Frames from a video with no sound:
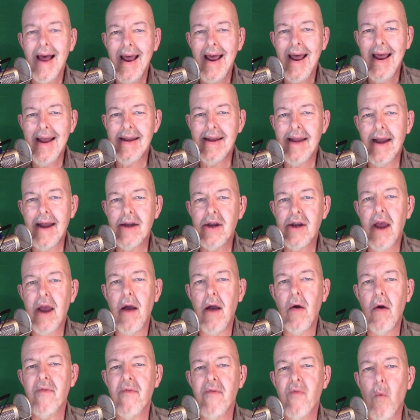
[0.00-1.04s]
it takes
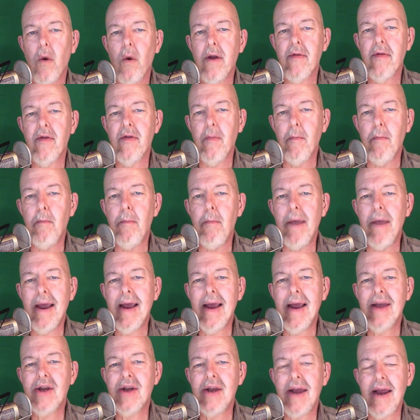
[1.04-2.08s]
care of one of the
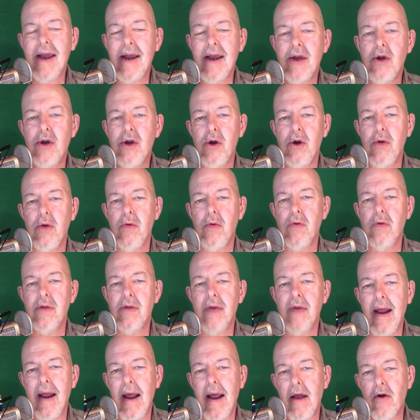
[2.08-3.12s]
biggest issues
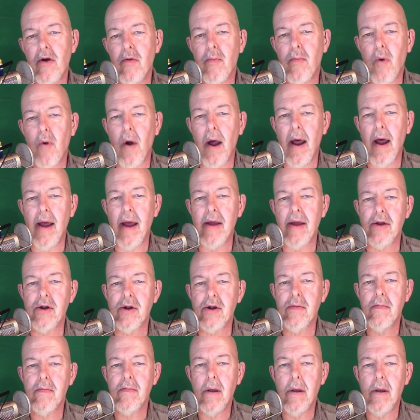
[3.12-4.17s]
that
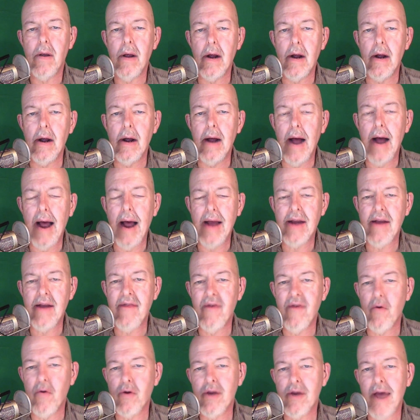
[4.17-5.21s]
enterprise uh,
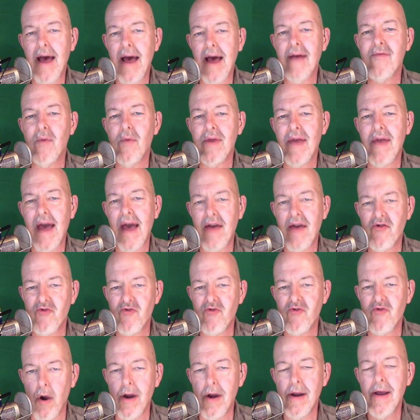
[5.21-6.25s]
IT folks have with
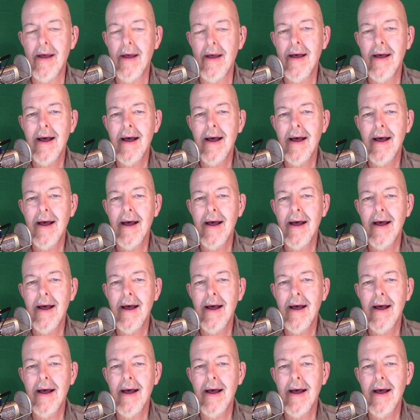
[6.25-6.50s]
Android.